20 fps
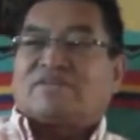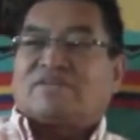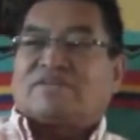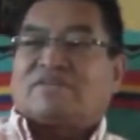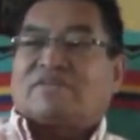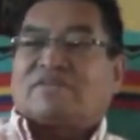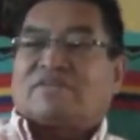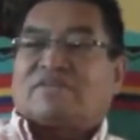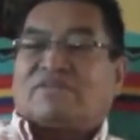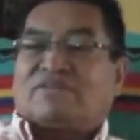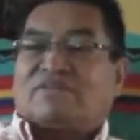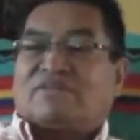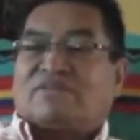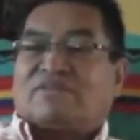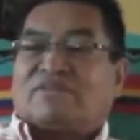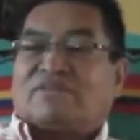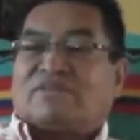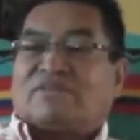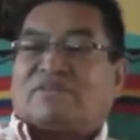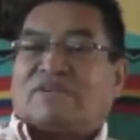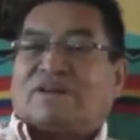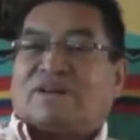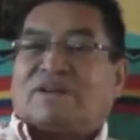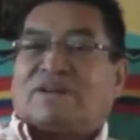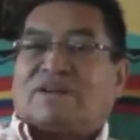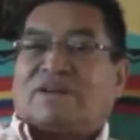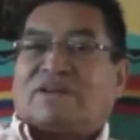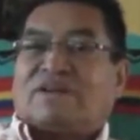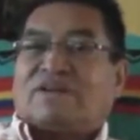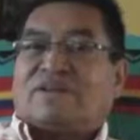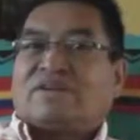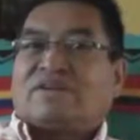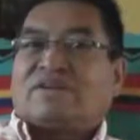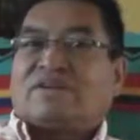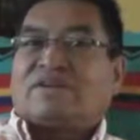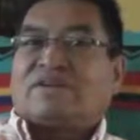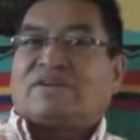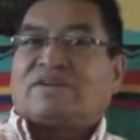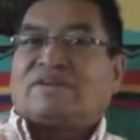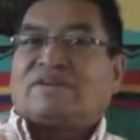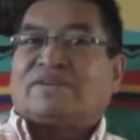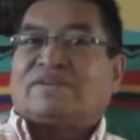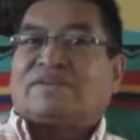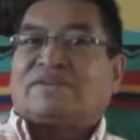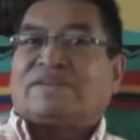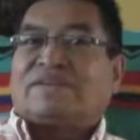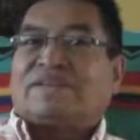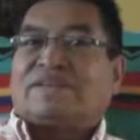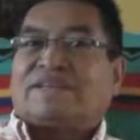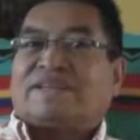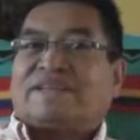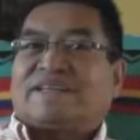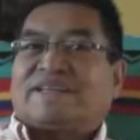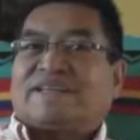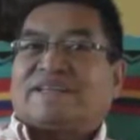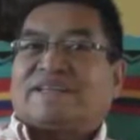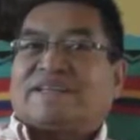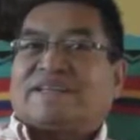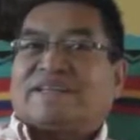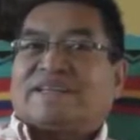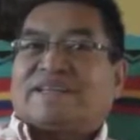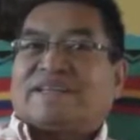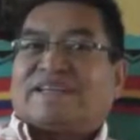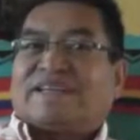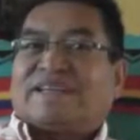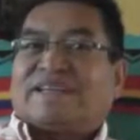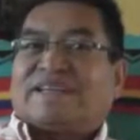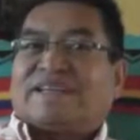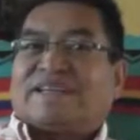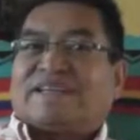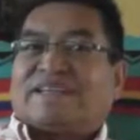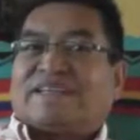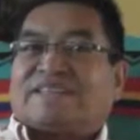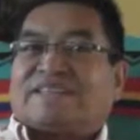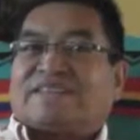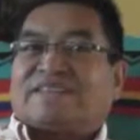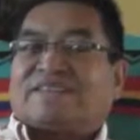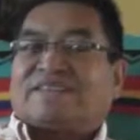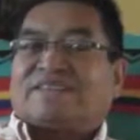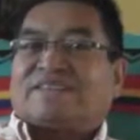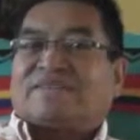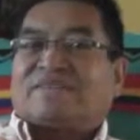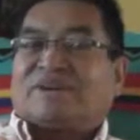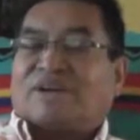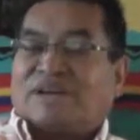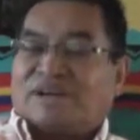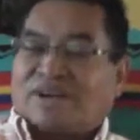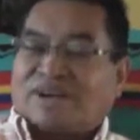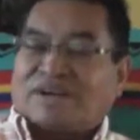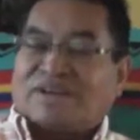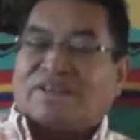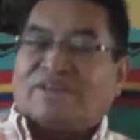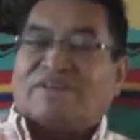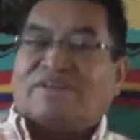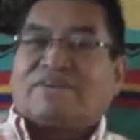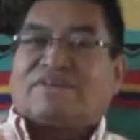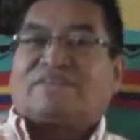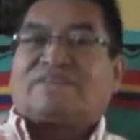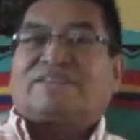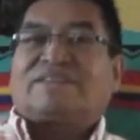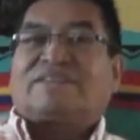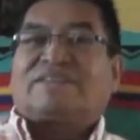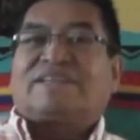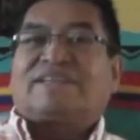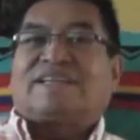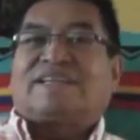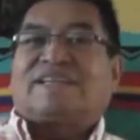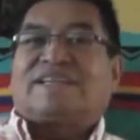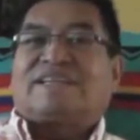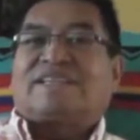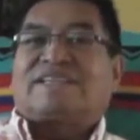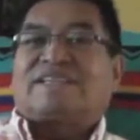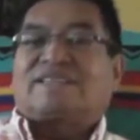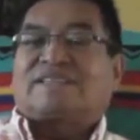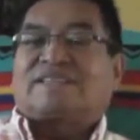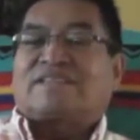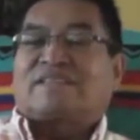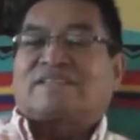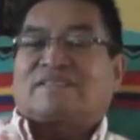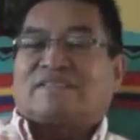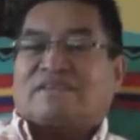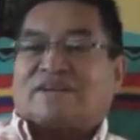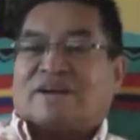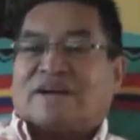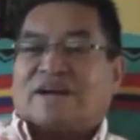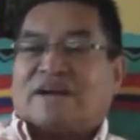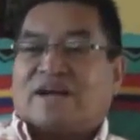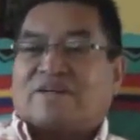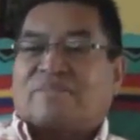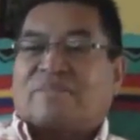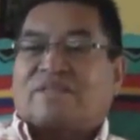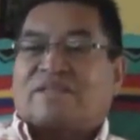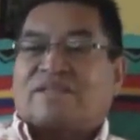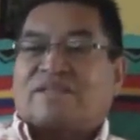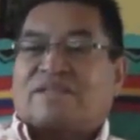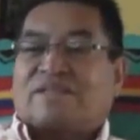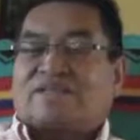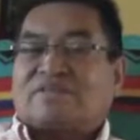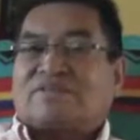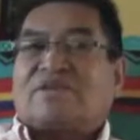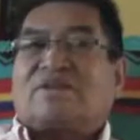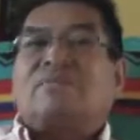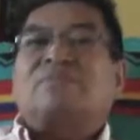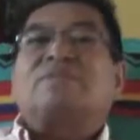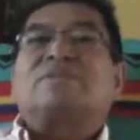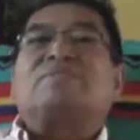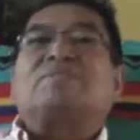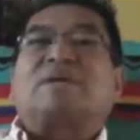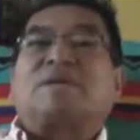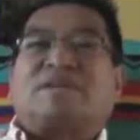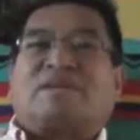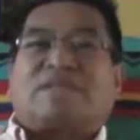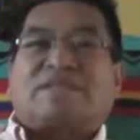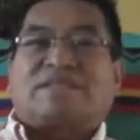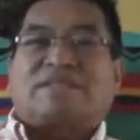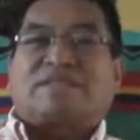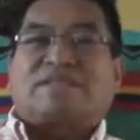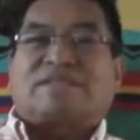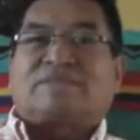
what are you going to do? And what are you? And he says, I'm the drum spirit.